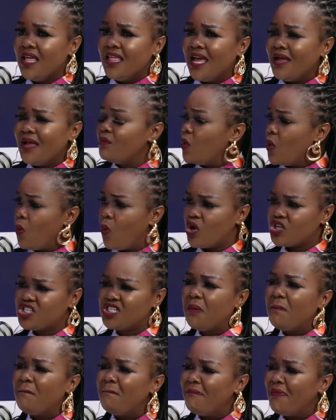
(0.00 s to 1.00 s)
We worship
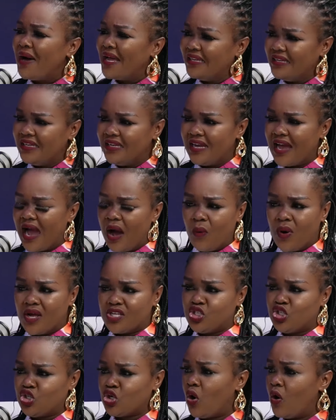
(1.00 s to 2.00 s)
money, our
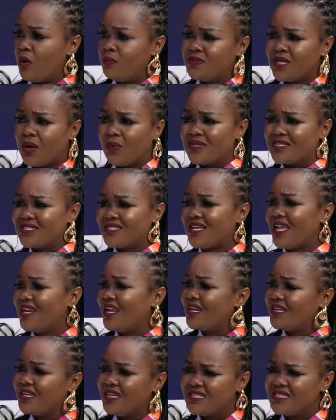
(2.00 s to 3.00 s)
jobs, our
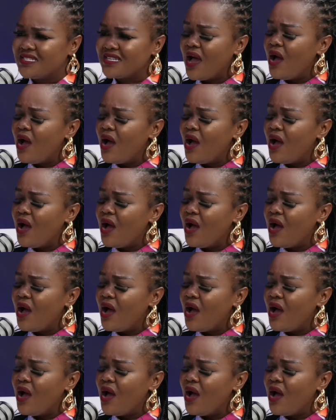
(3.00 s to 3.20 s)
salaries.